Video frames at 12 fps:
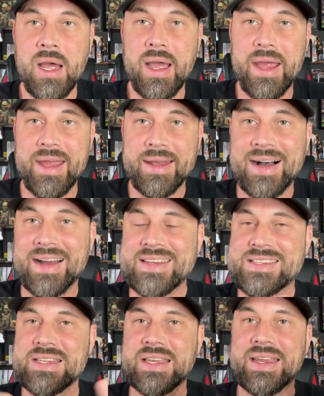and
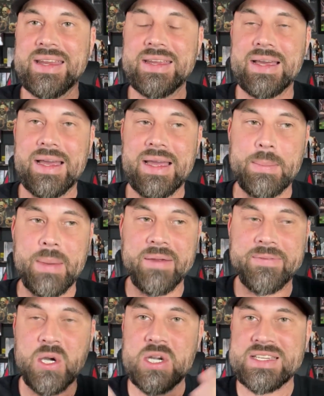honestly, my
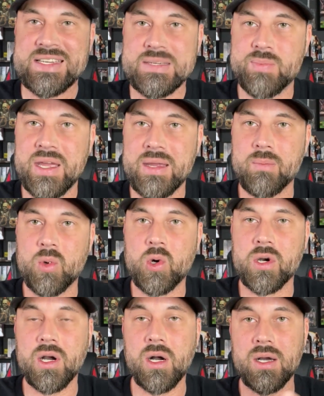focus has been
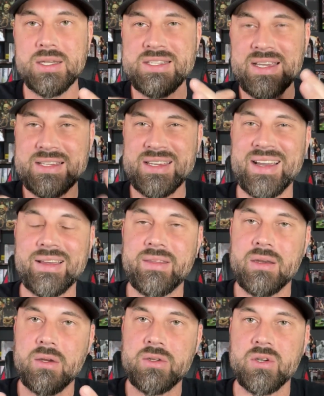more on TikTok
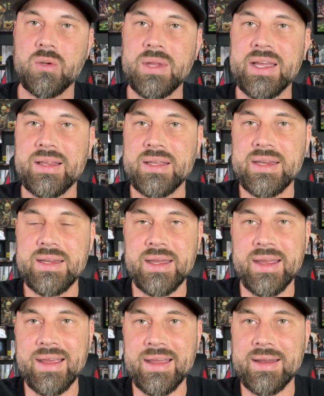than YouTube lately,
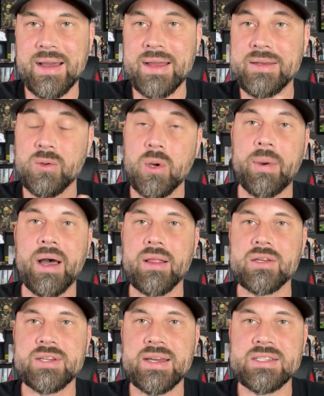and I do
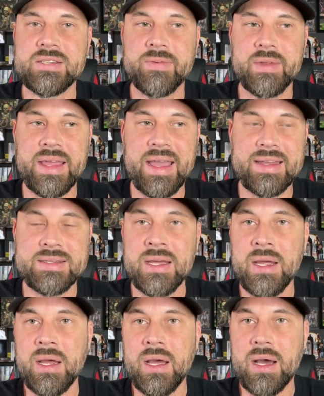apologize for that.
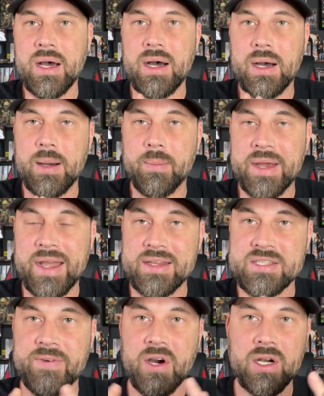And
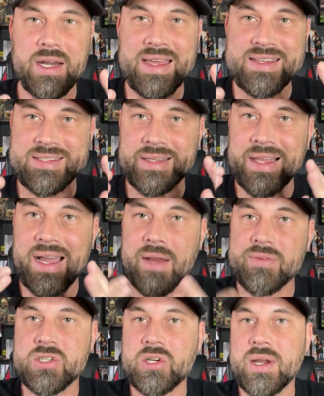as far as
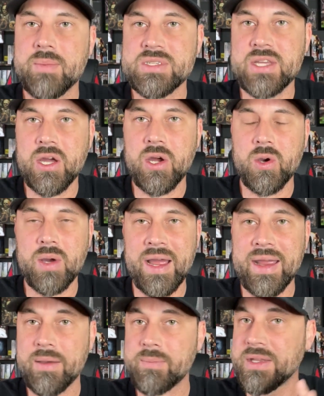live streams go, I
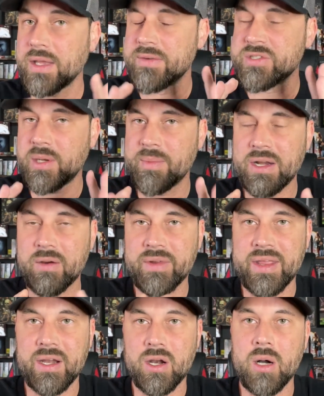have been live streaming over
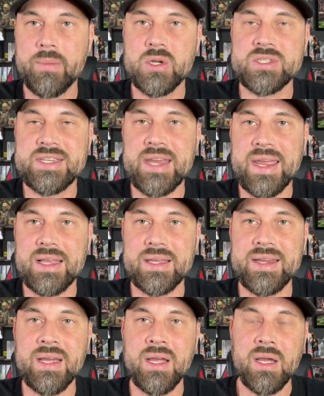there almost
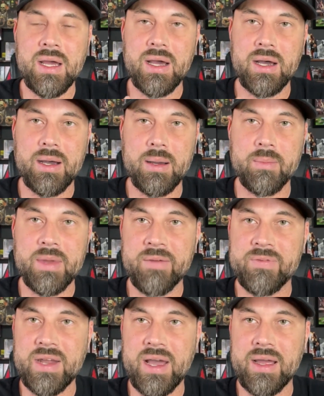daily,
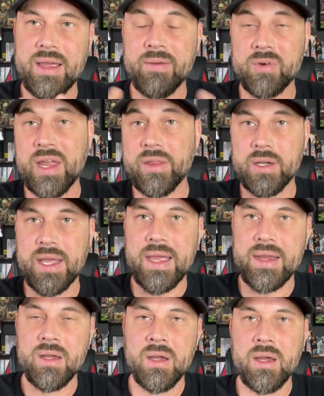if not every other
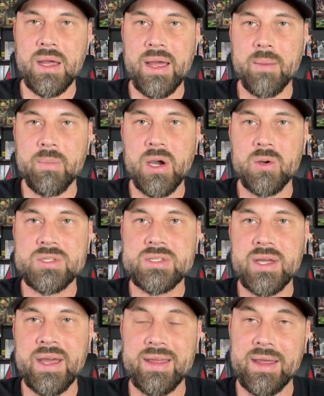day, at
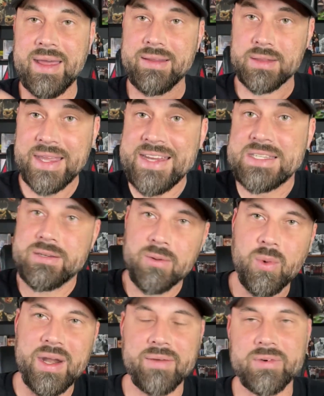most, at least,
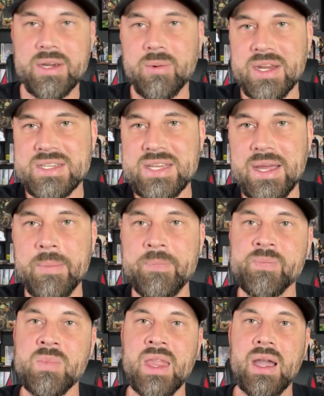whatever you want to say.
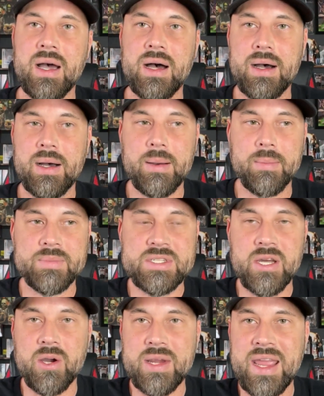
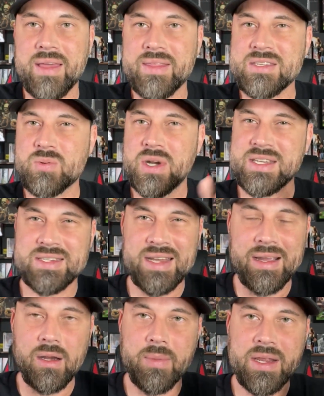So yeah, this one's
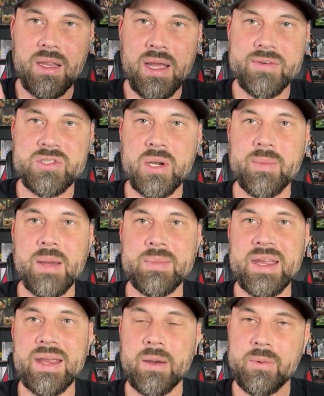not going to be a live stream
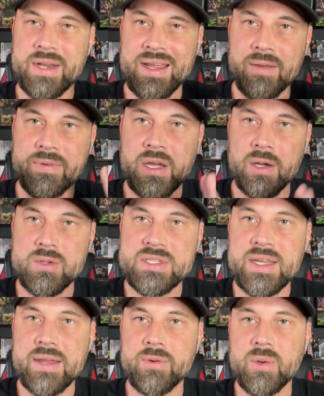update. I will not have codes
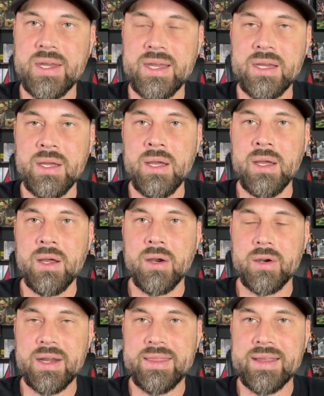to give away
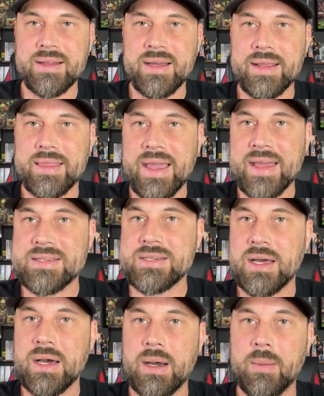or anything like that.
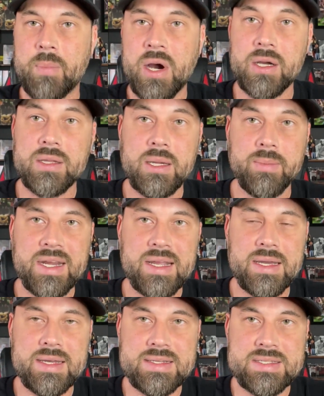Partly
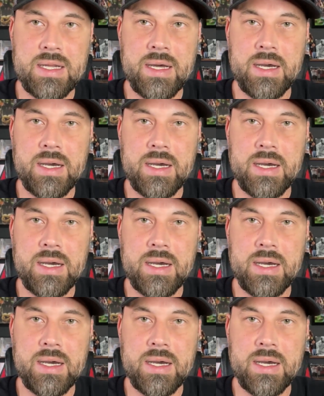because,